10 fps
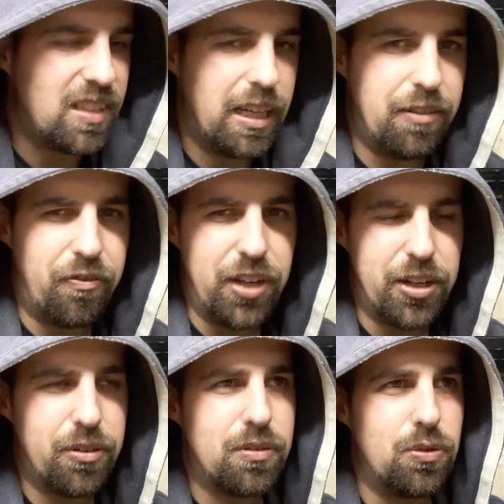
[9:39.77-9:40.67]
in
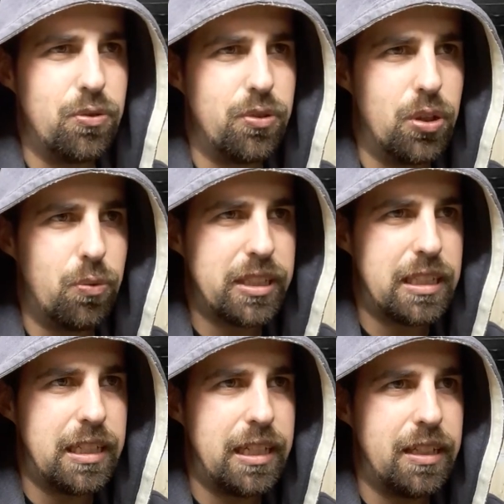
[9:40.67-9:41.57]
fear to know what
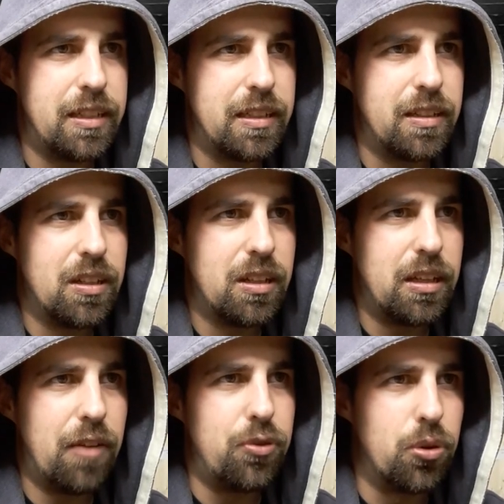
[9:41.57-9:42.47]
they
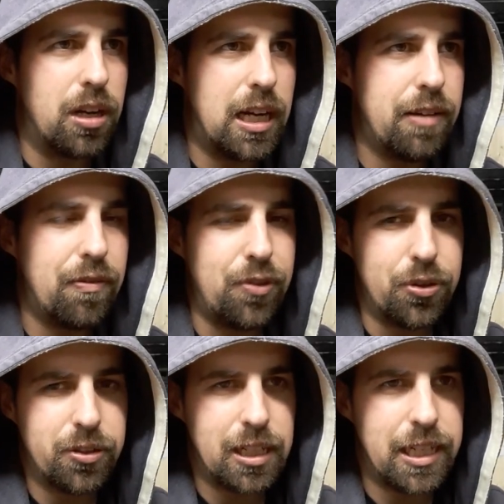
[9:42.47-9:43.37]
if you're alive, if you're
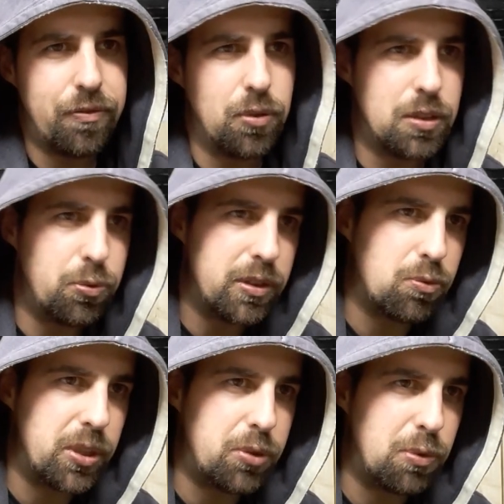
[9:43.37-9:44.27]
not alive, what
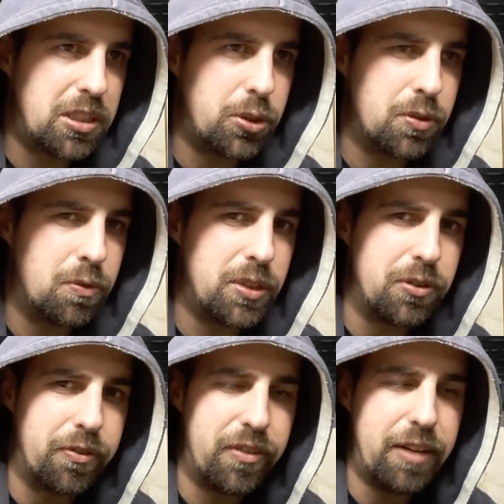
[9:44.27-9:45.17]

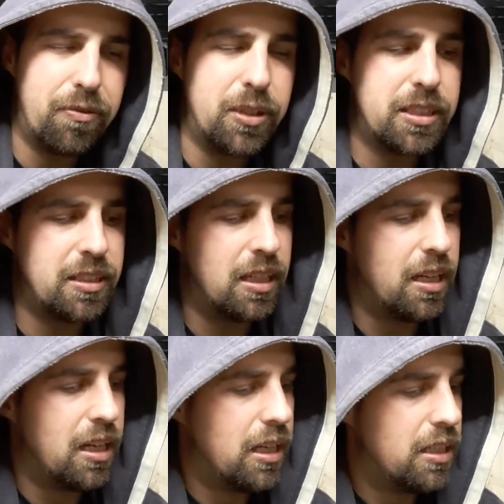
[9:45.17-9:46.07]
your faith was.
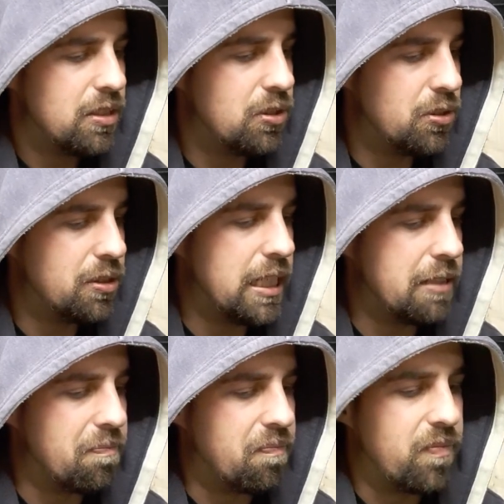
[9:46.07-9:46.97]
So
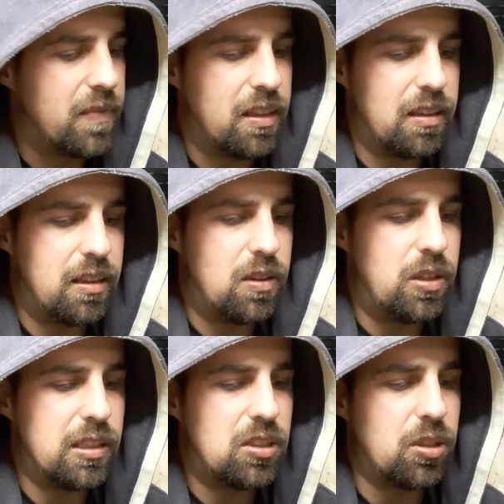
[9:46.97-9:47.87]
yeah,
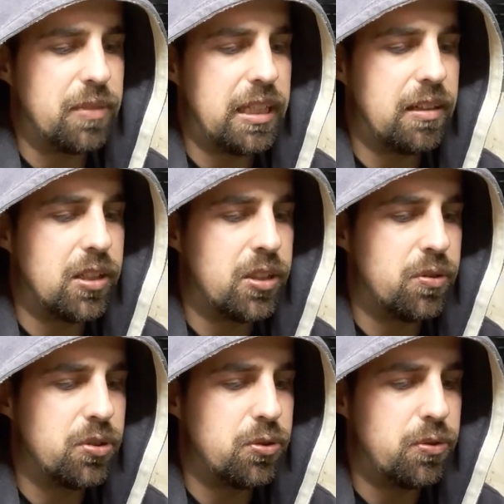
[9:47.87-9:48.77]
that's something
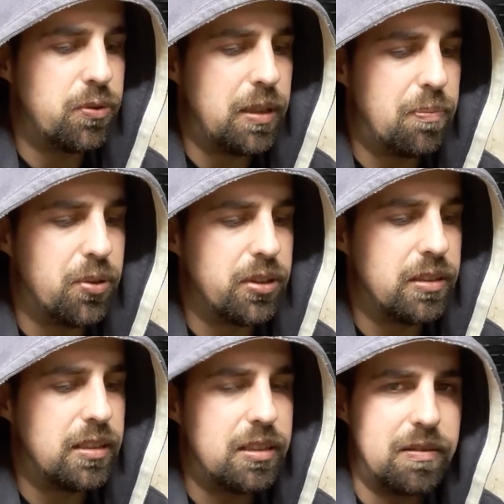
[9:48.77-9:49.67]
also
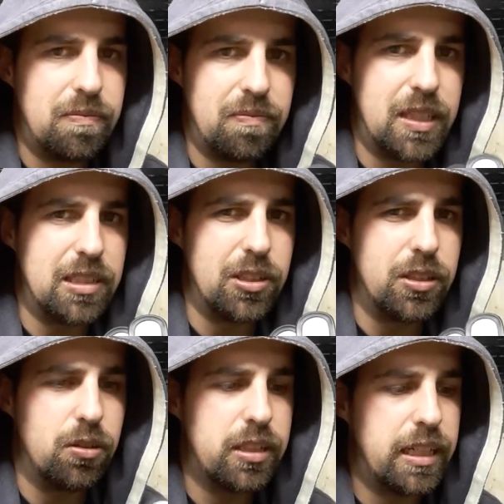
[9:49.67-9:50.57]
important that
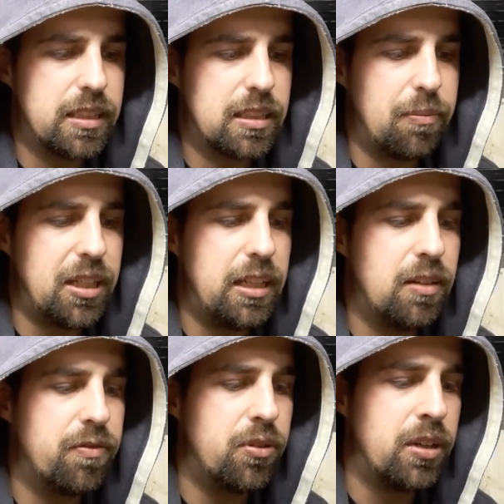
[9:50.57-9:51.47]
dog tags can be
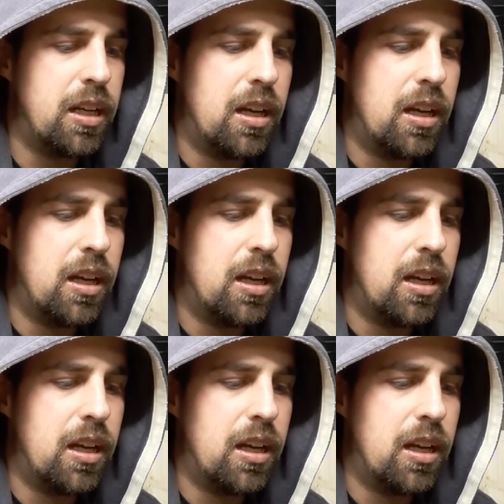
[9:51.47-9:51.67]
needed for.